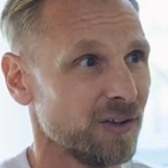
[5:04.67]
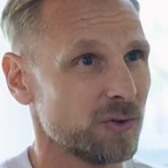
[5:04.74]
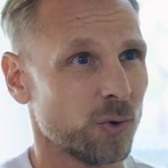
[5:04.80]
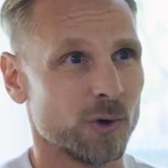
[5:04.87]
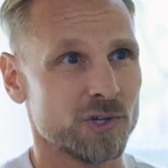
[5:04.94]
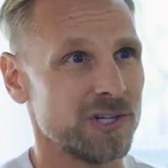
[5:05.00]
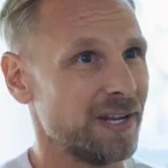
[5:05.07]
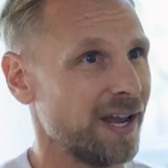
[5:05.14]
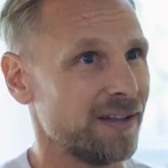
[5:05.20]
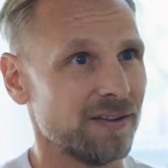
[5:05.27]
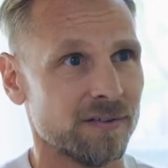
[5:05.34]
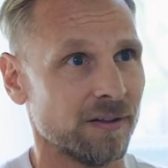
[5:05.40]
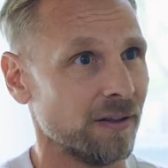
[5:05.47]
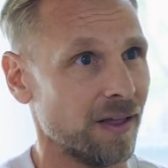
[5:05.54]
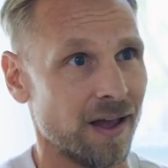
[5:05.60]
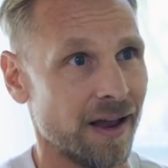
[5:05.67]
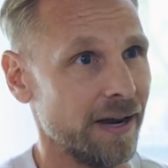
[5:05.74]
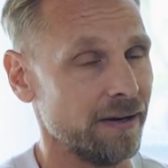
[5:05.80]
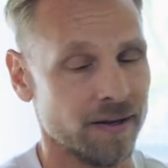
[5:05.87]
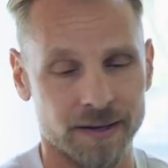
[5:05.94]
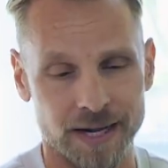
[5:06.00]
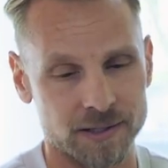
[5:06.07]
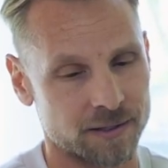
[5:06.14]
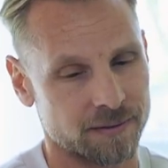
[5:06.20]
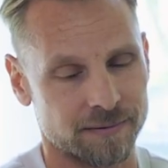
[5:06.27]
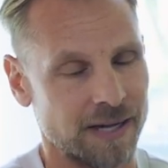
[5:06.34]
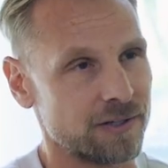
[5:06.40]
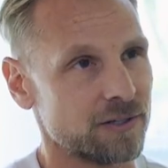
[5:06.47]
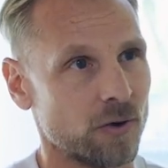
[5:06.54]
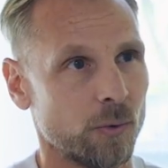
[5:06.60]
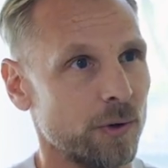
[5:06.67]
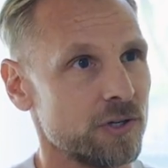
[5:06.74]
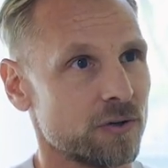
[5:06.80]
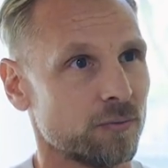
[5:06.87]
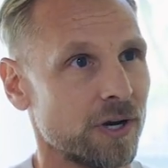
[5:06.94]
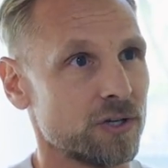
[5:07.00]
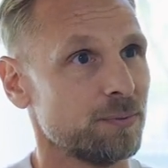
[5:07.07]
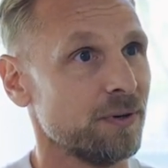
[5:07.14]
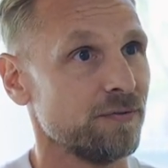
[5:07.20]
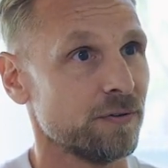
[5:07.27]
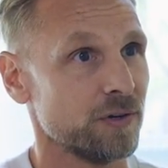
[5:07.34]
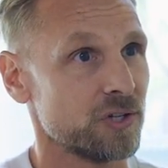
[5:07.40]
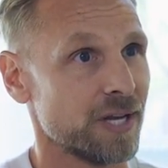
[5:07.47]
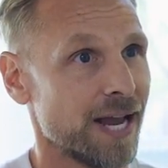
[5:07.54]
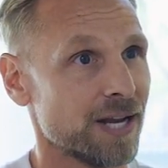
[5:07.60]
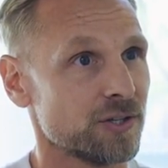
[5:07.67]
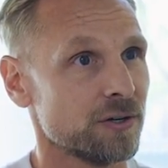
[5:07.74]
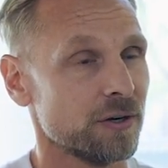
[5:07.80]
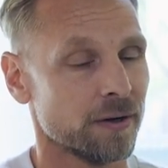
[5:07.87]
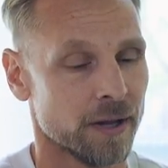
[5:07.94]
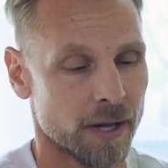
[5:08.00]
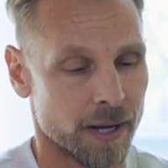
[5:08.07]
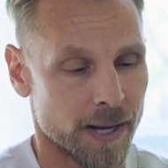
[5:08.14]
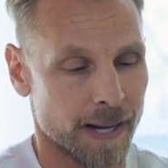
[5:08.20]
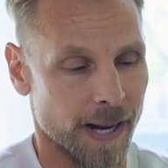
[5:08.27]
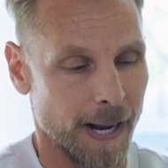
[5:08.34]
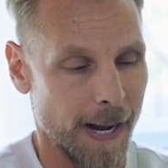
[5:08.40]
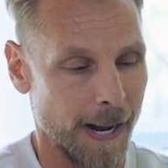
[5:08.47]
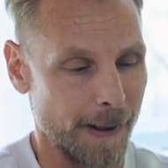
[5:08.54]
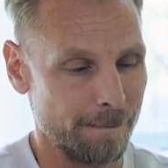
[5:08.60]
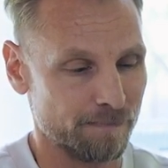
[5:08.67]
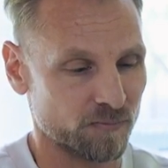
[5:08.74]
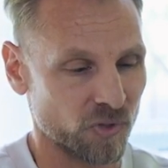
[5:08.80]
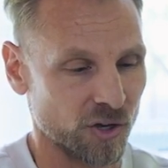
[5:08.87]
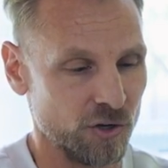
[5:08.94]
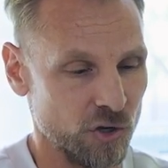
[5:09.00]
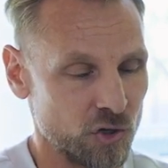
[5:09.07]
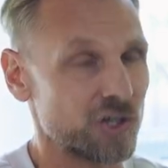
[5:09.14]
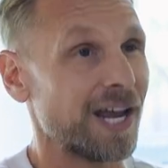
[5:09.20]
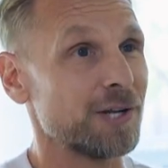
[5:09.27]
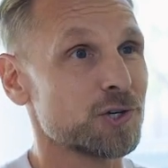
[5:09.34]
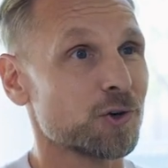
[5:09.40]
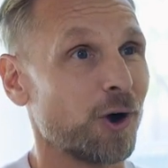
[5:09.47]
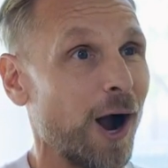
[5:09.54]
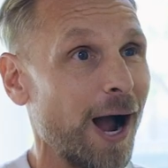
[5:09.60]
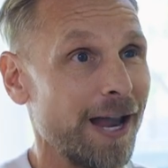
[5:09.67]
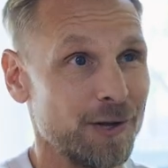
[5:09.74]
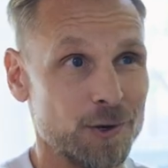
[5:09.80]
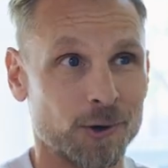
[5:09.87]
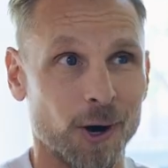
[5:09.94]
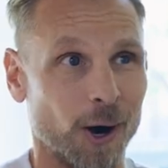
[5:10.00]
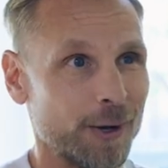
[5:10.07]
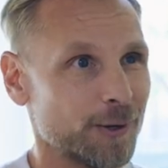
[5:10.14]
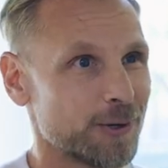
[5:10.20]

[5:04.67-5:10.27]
towards the end of the line, and that's, that's always a recipe for disaster. Um, you said try and you caught